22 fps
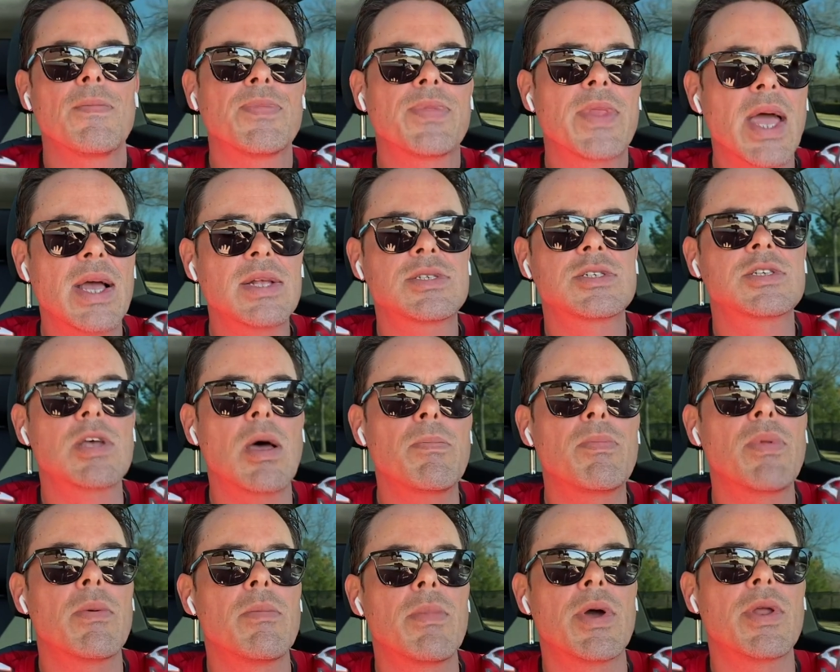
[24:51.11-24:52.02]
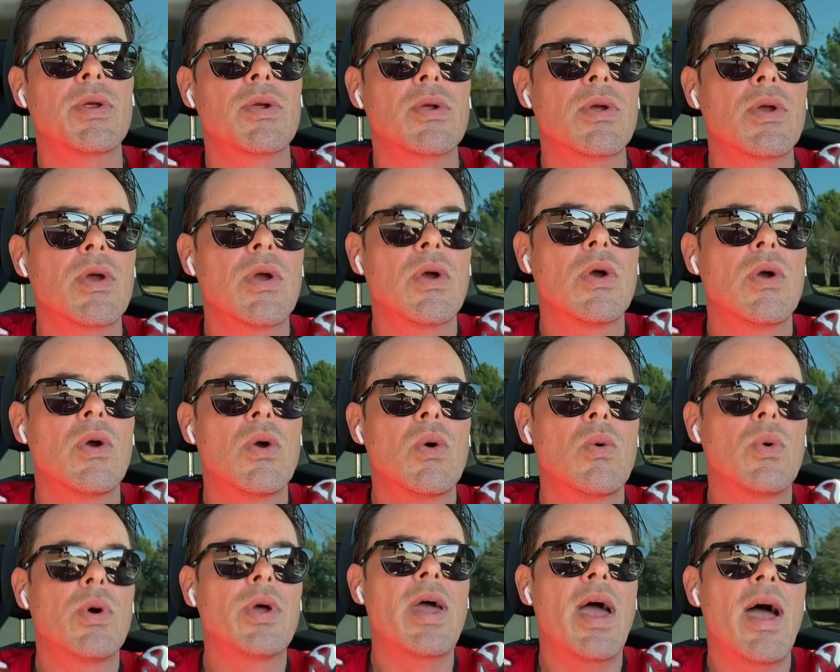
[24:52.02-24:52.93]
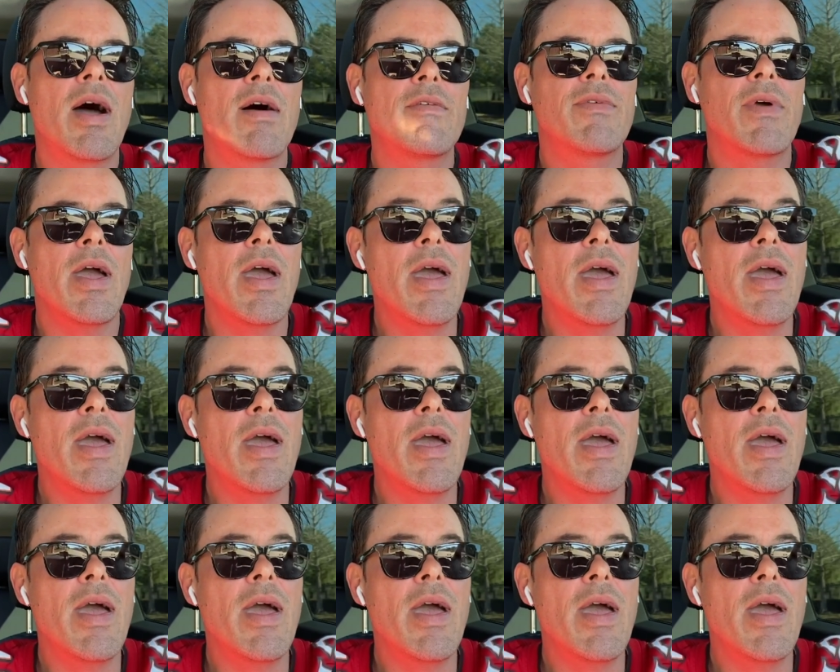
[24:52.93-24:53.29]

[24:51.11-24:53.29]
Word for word: That supplementer would have